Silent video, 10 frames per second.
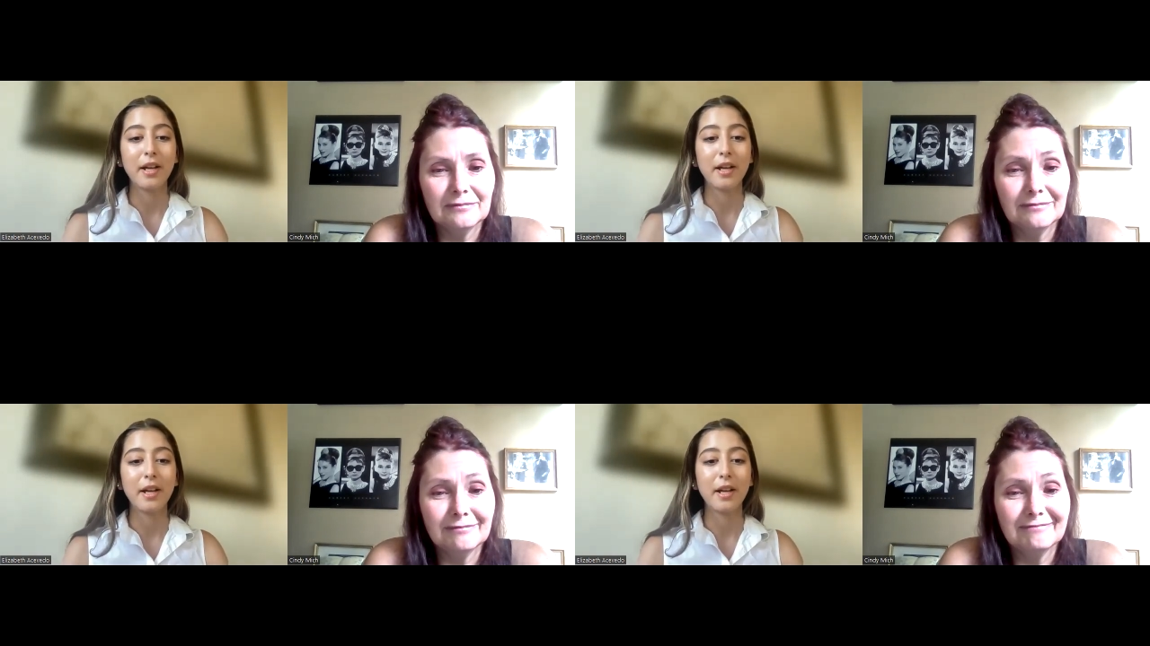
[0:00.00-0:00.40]

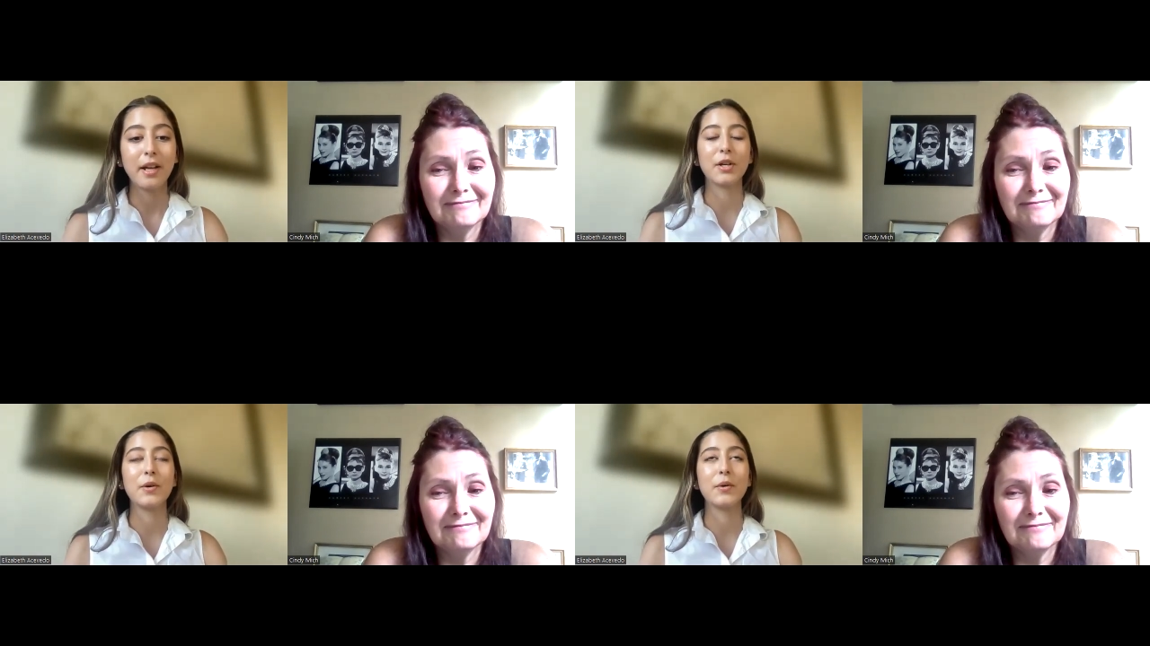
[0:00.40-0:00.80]
Speaker 1: And
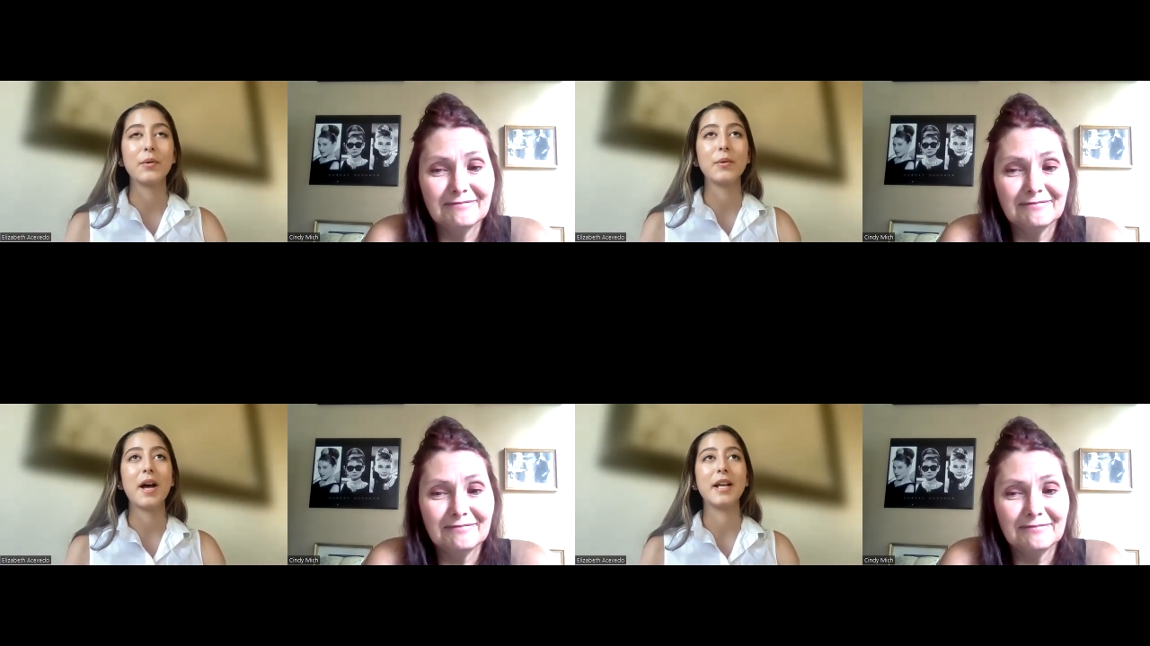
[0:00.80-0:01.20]

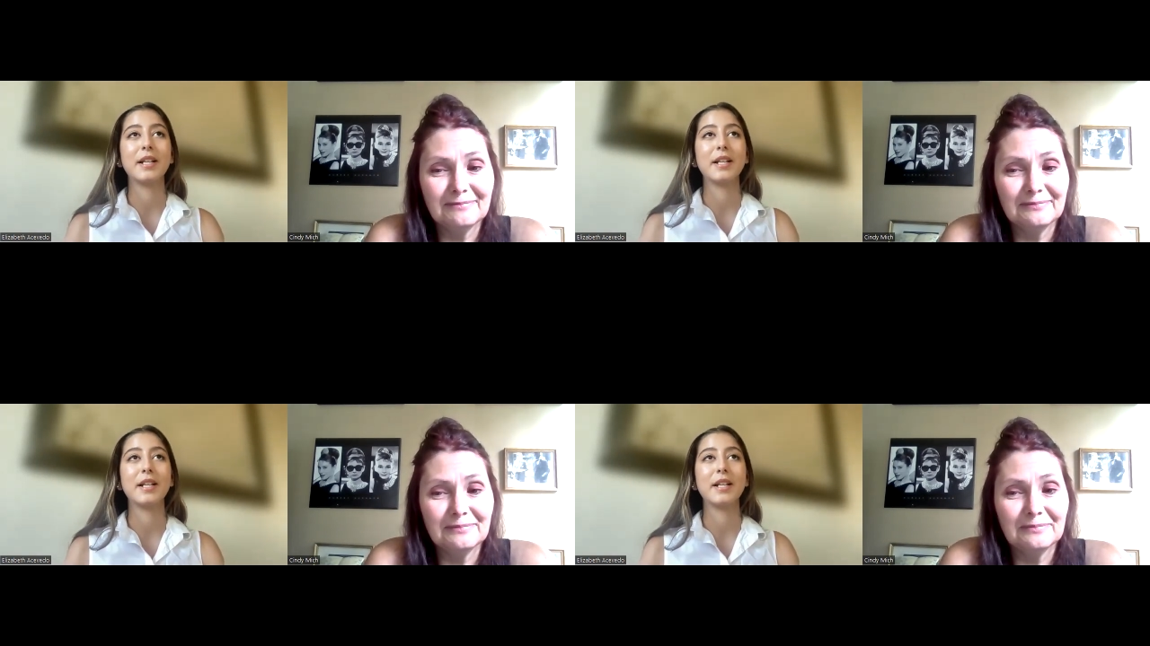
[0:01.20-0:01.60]
so I
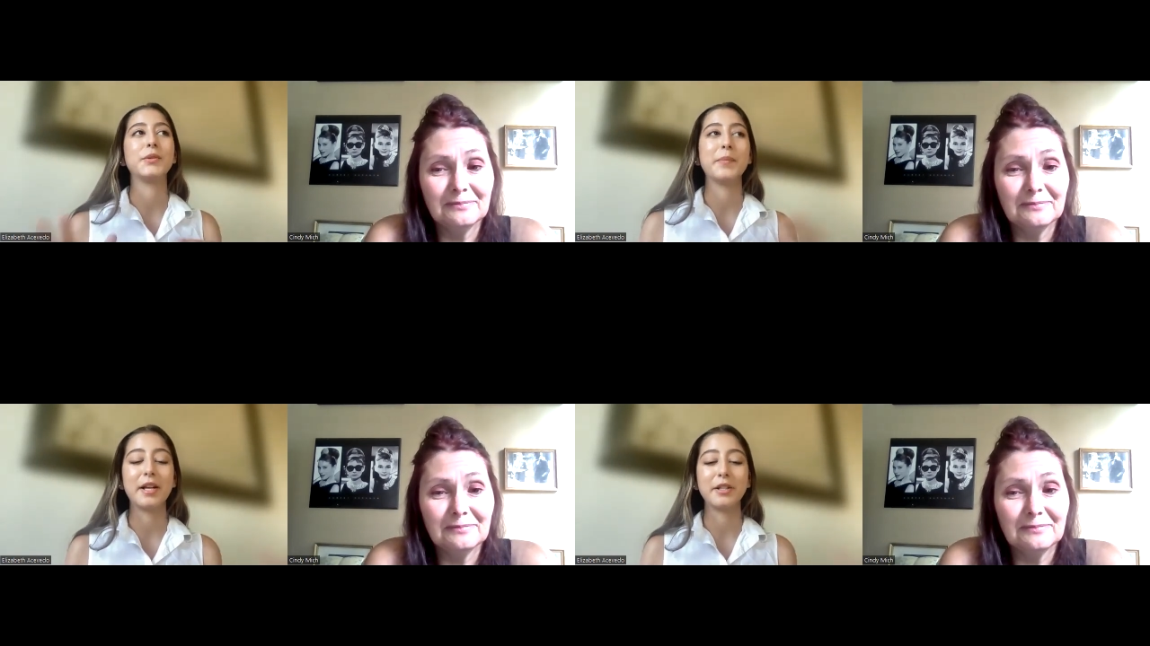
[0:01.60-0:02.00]
started to
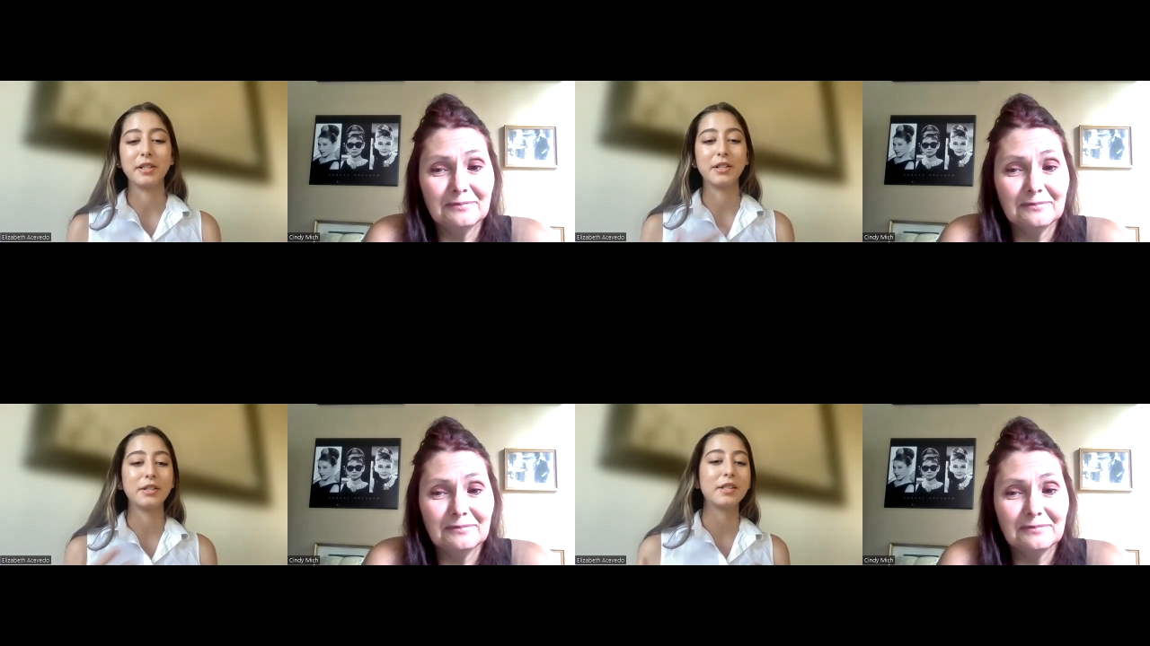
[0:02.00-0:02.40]
imagine
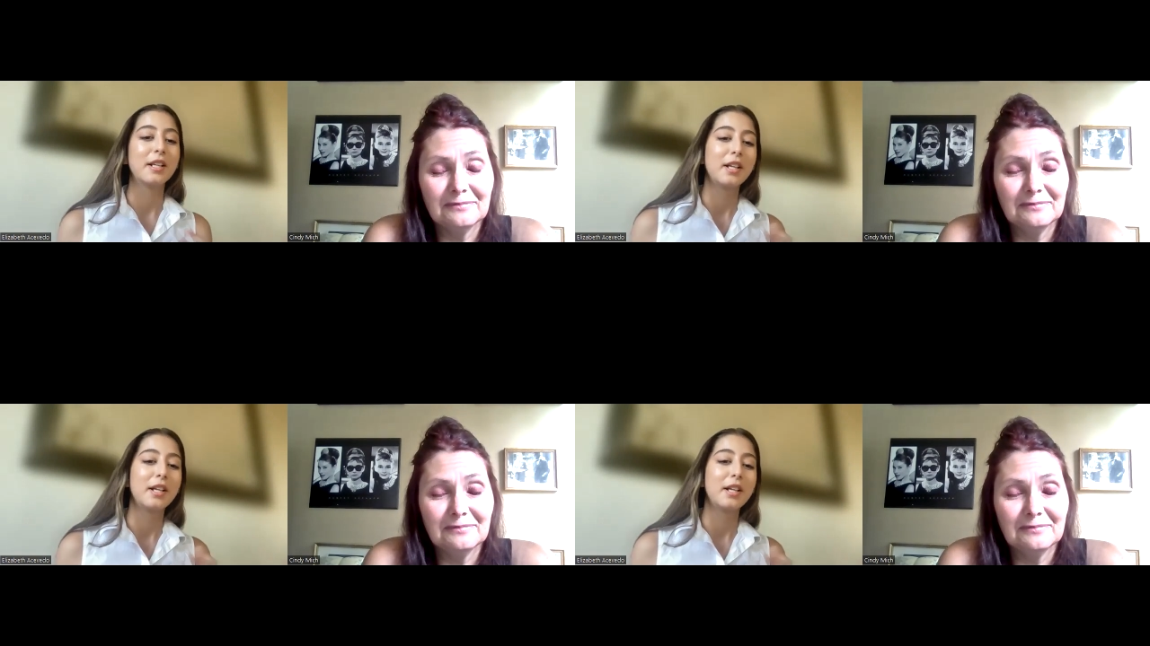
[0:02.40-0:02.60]
these